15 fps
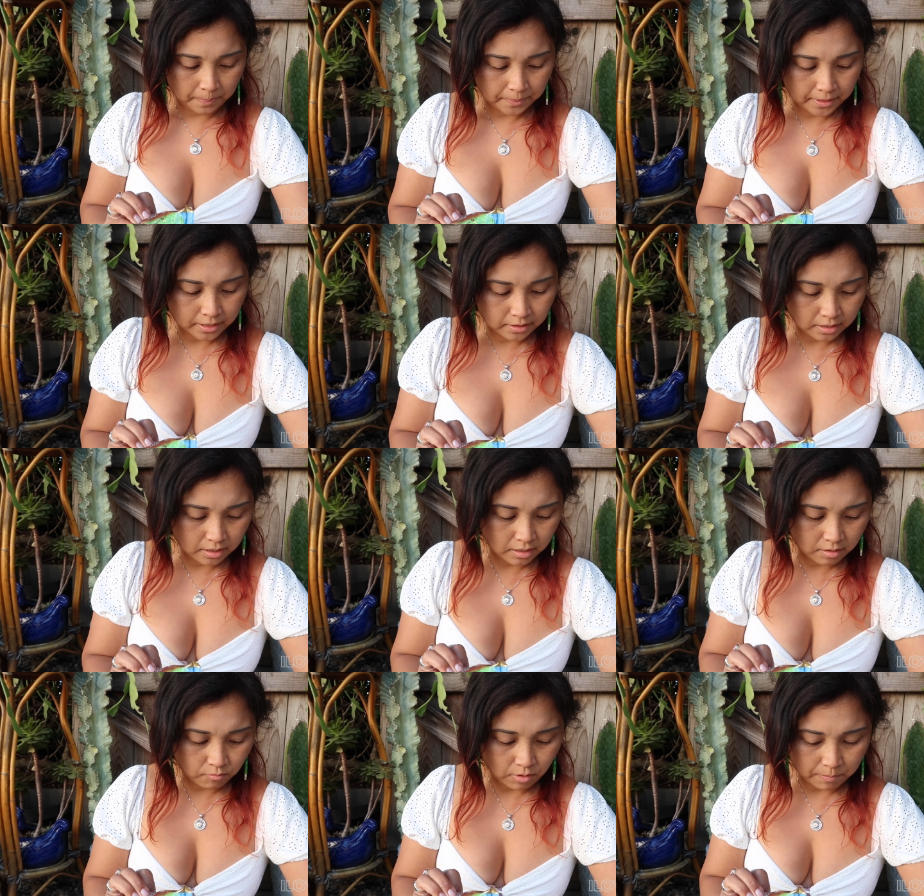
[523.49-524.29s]
Did
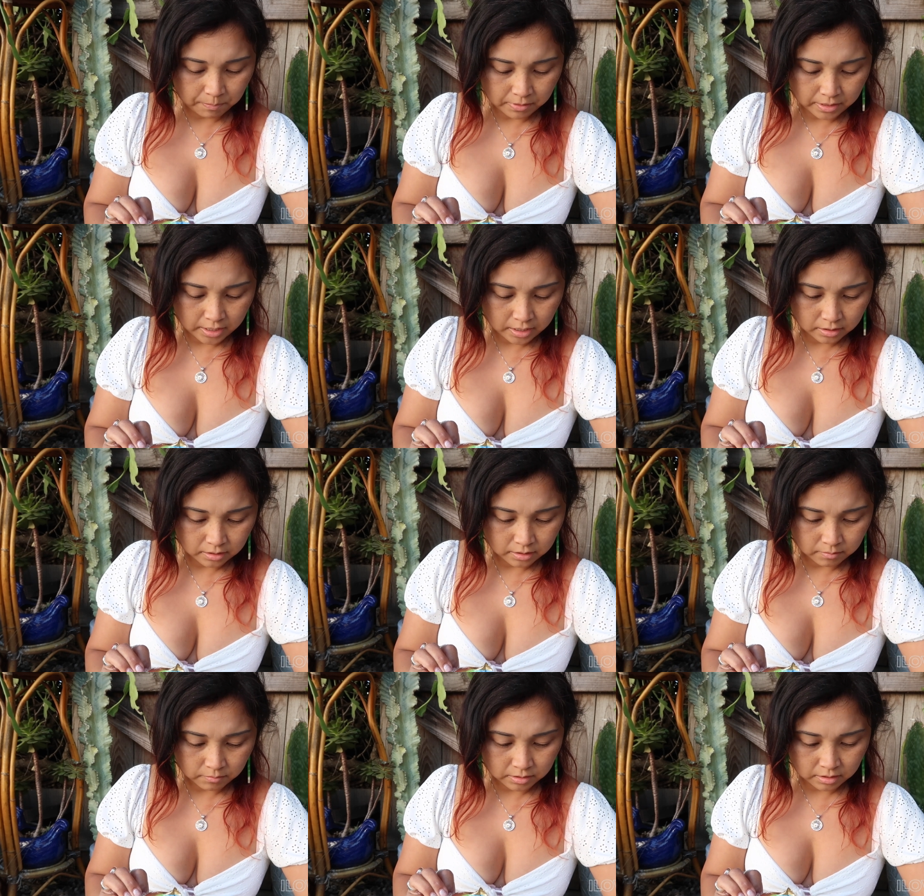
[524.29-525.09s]
they replicate
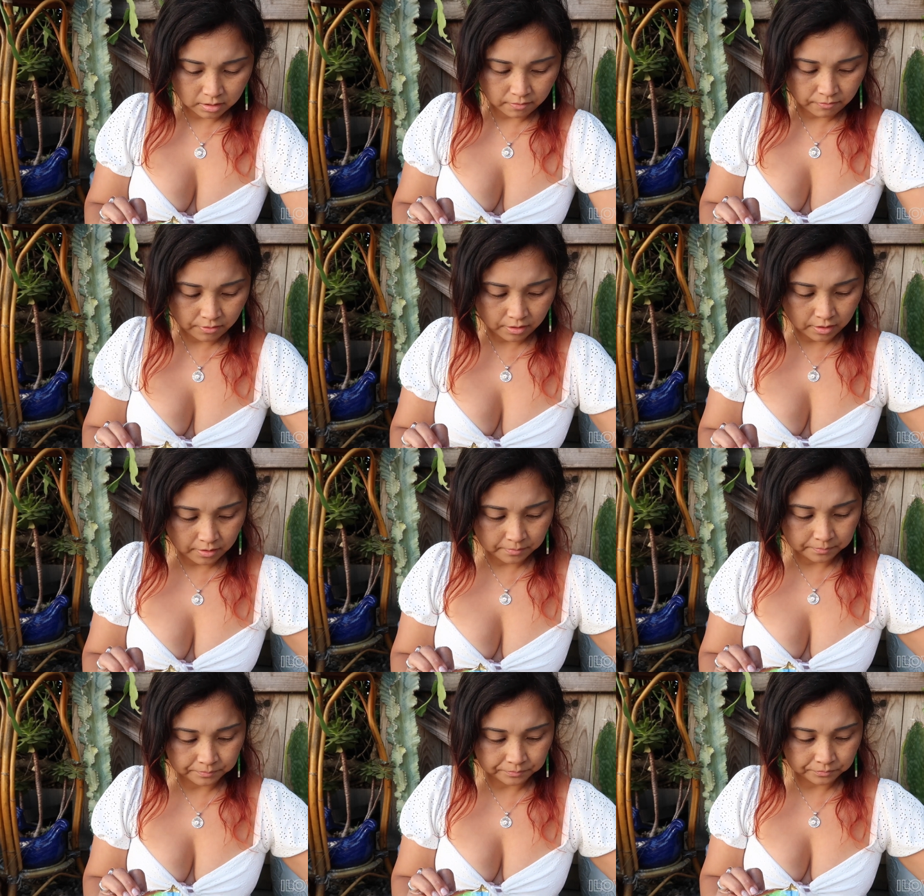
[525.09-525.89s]
some stuff here?